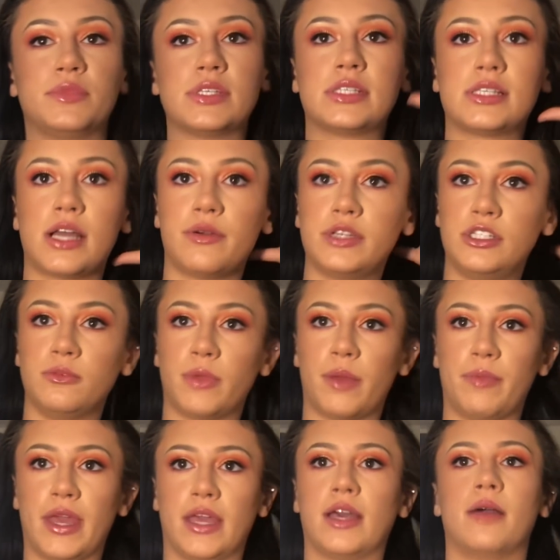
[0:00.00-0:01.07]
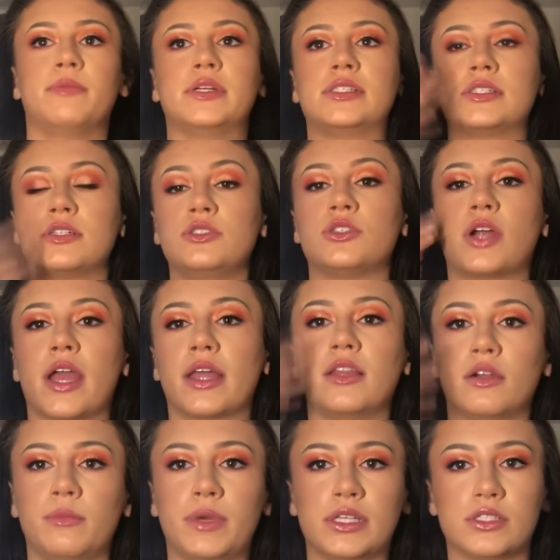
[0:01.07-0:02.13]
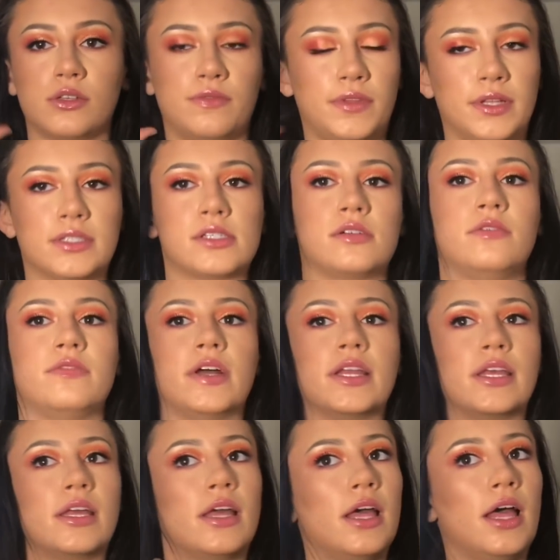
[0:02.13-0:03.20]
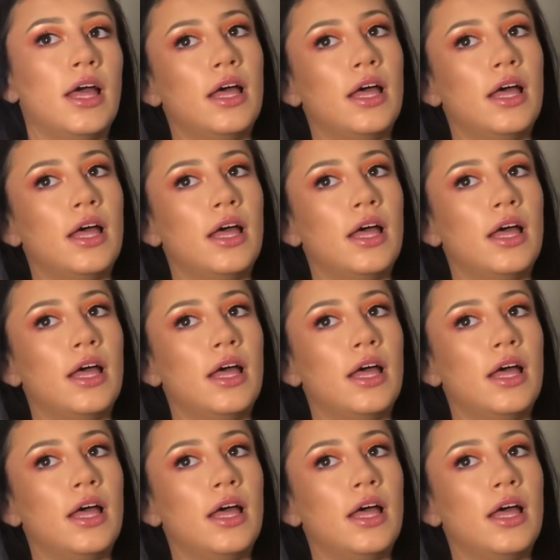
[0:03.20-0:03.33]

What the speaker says: This is how I do my makeup. It's still drying a little bit, so if it looks a little funny.